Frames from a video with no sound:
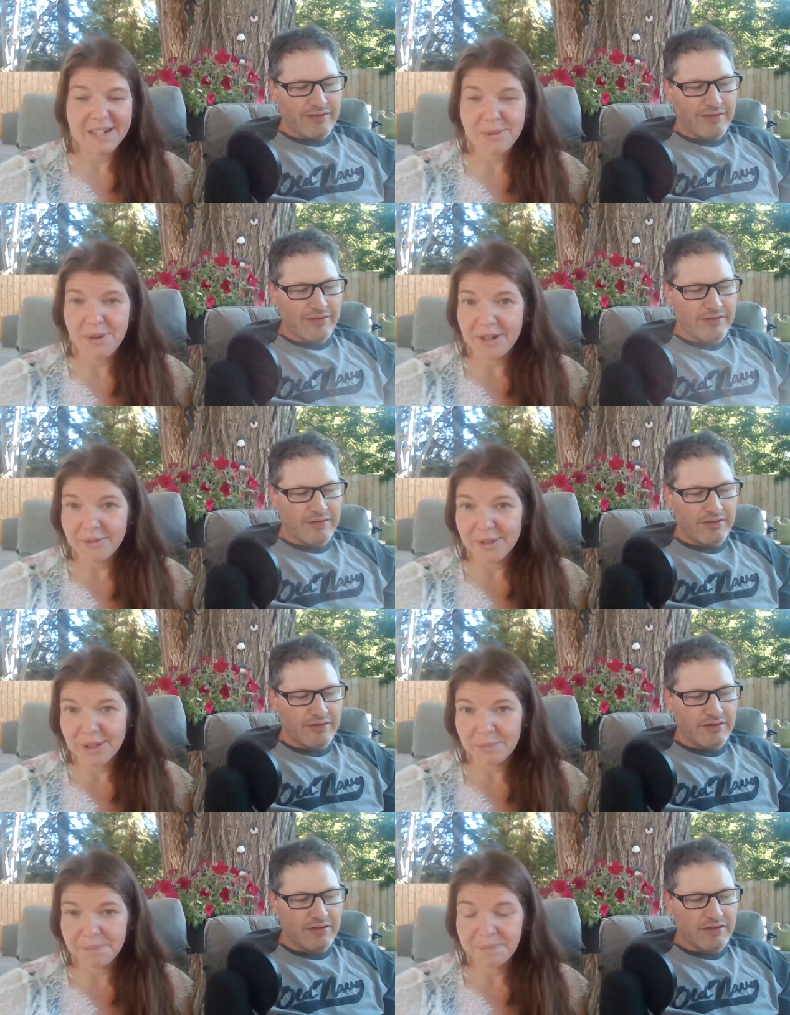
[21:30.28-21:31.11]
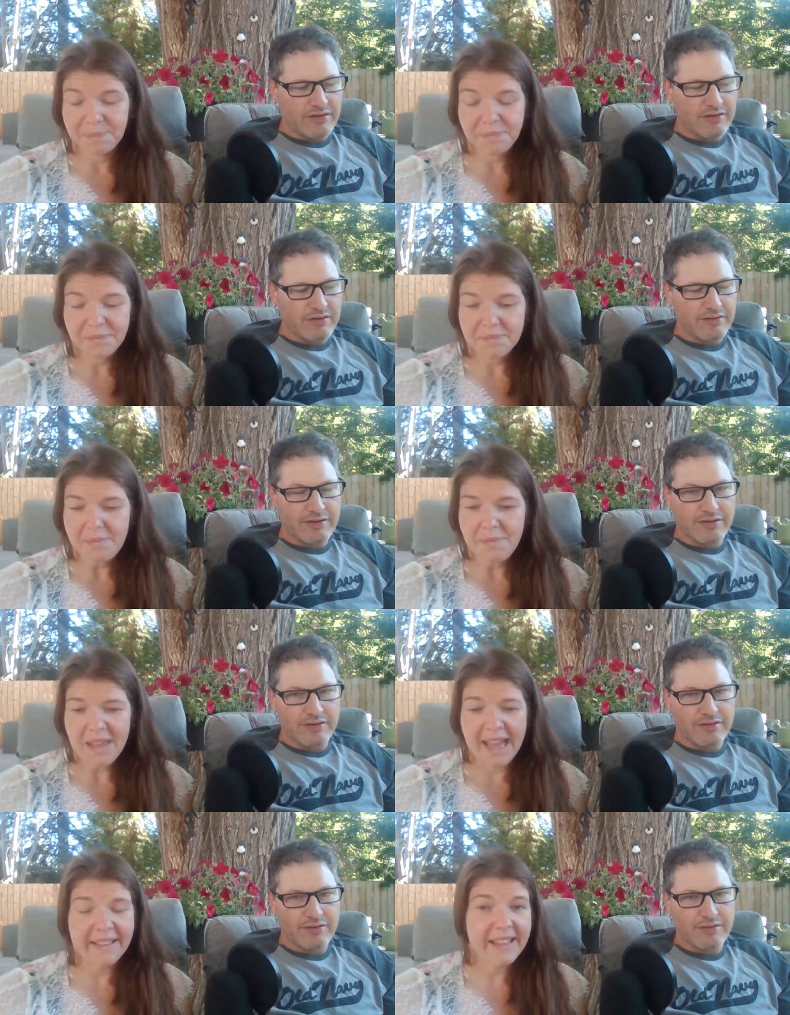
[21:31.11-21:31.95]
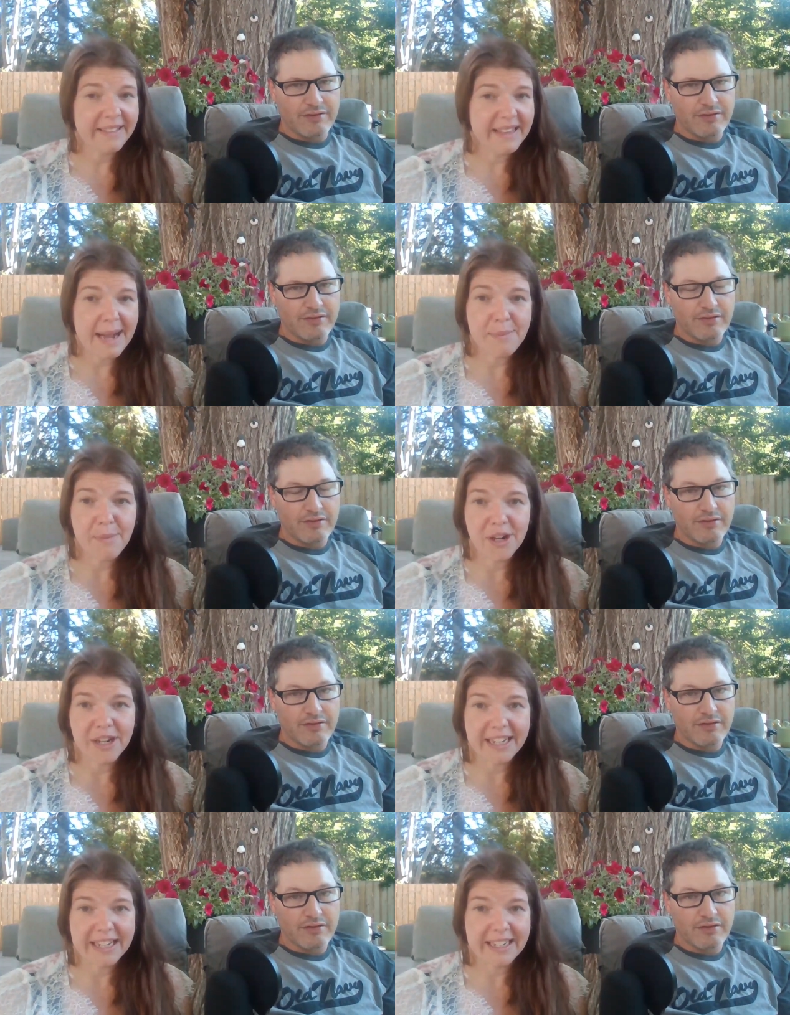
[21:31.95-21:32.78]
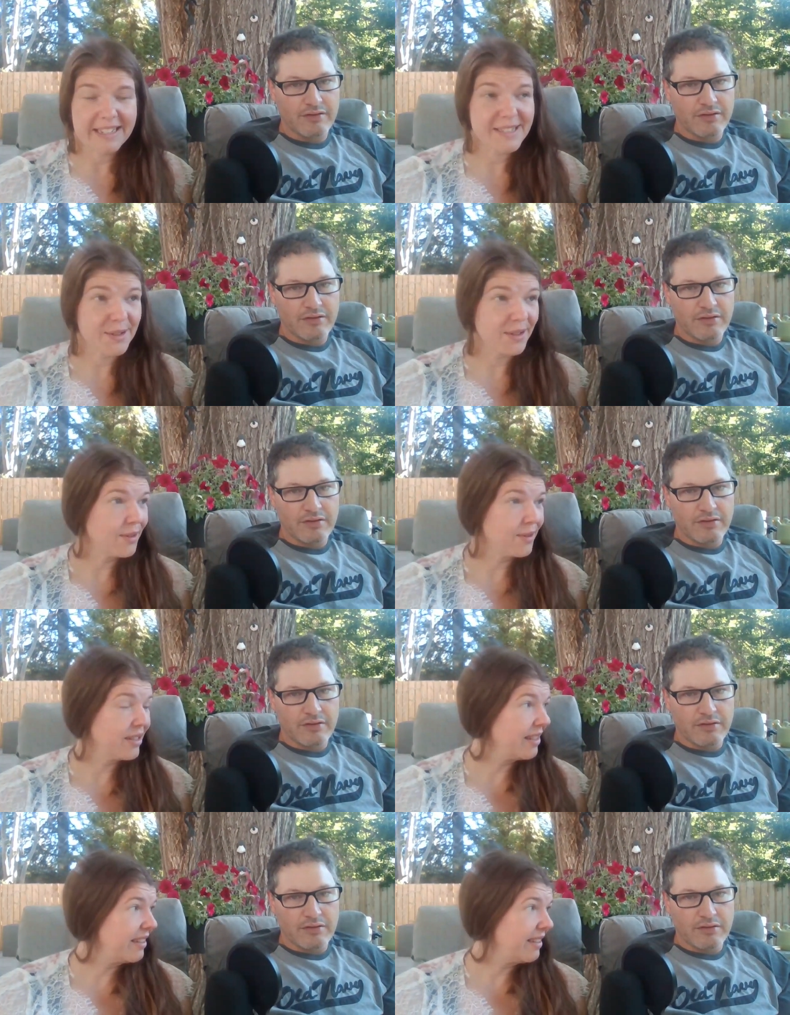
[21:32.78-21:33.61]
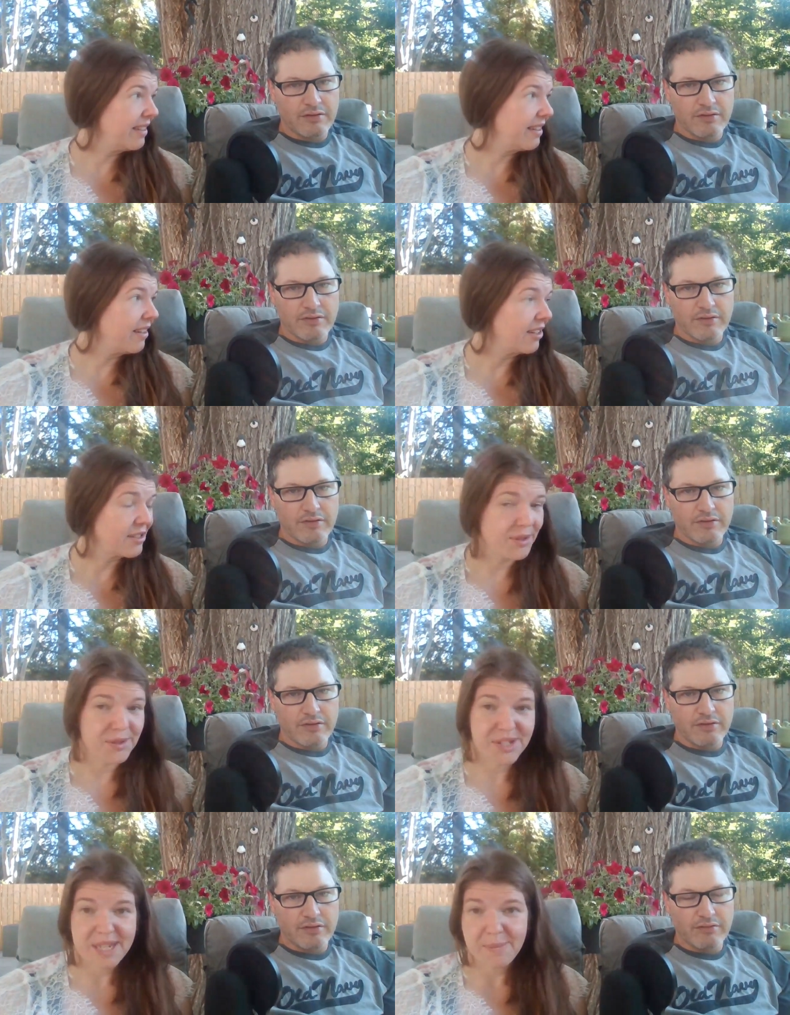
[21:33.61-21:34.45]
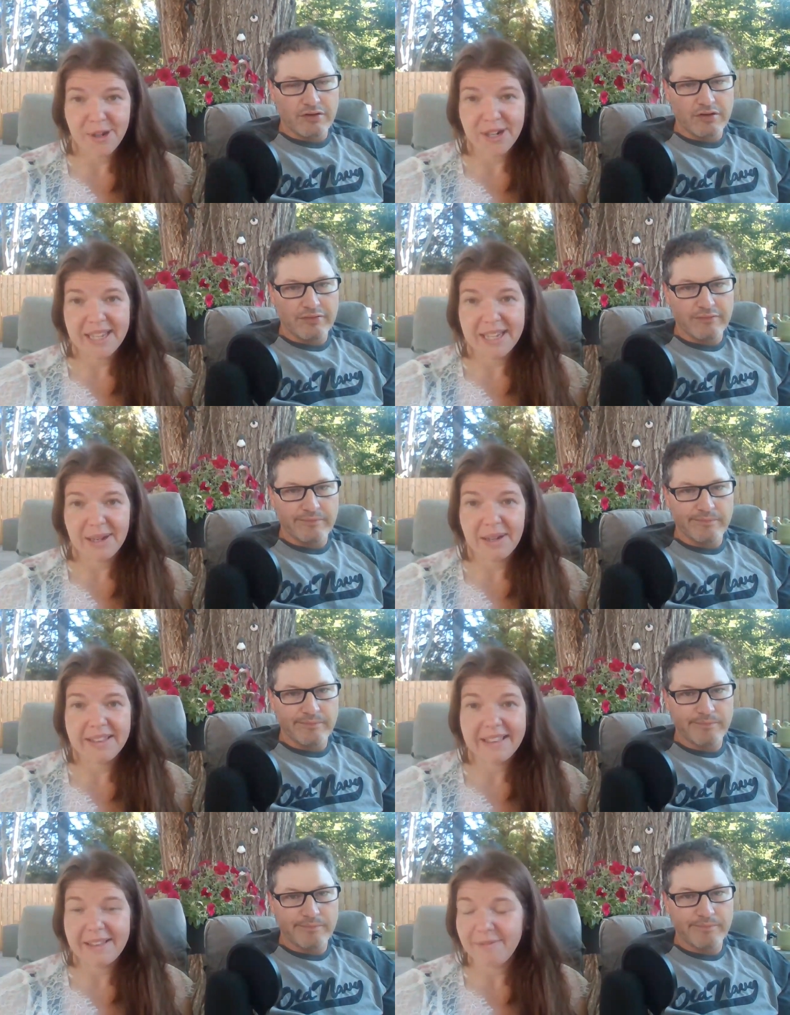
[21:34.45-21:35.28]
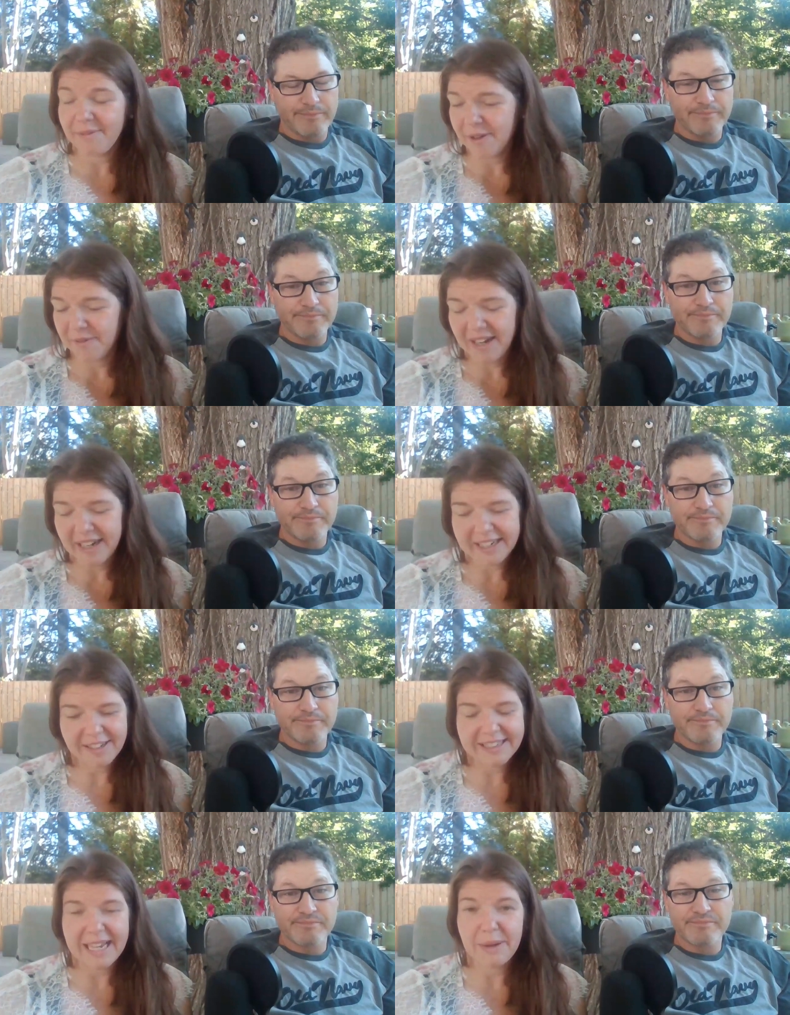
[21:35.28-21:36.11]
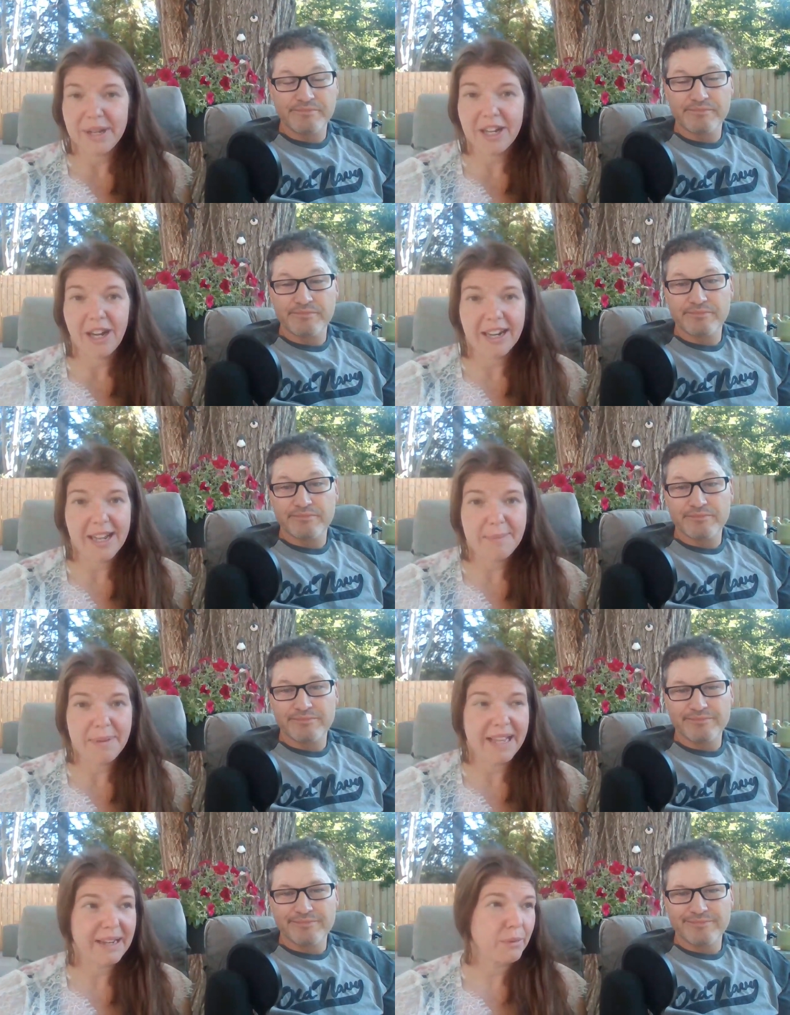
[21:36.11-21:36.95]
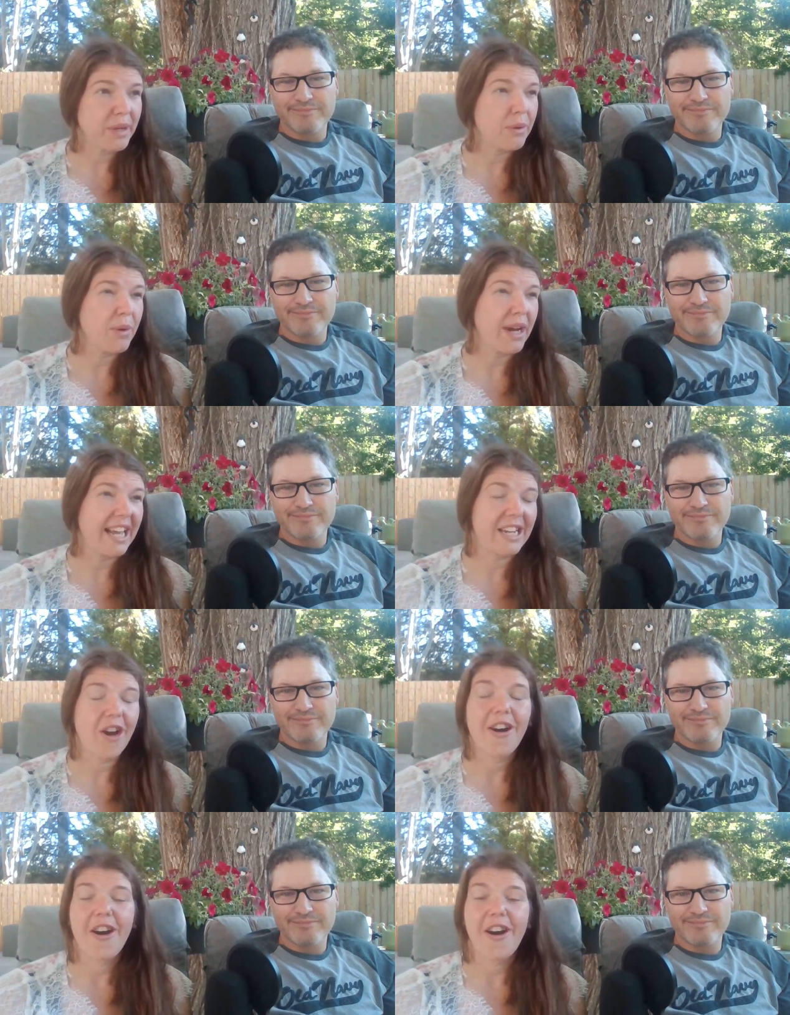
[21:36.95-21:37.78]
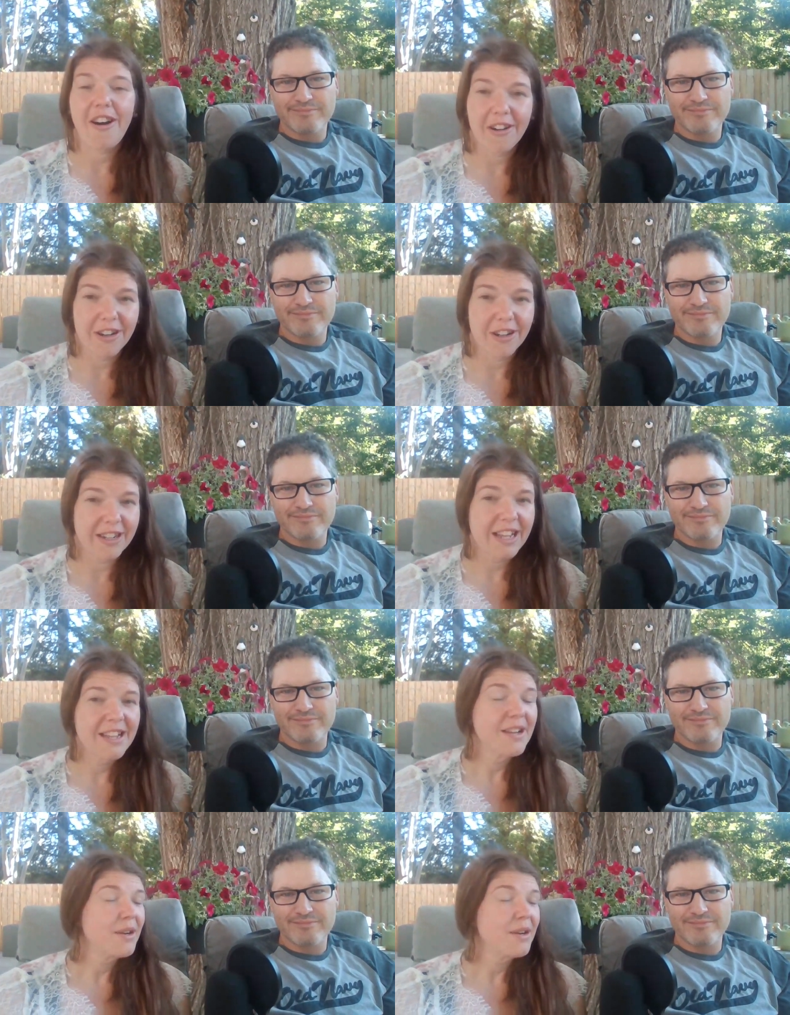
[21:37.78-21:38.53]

Speaker 1: back to our room, and then that morning, so on Tuesday morning, our final day, we got up and we went hard.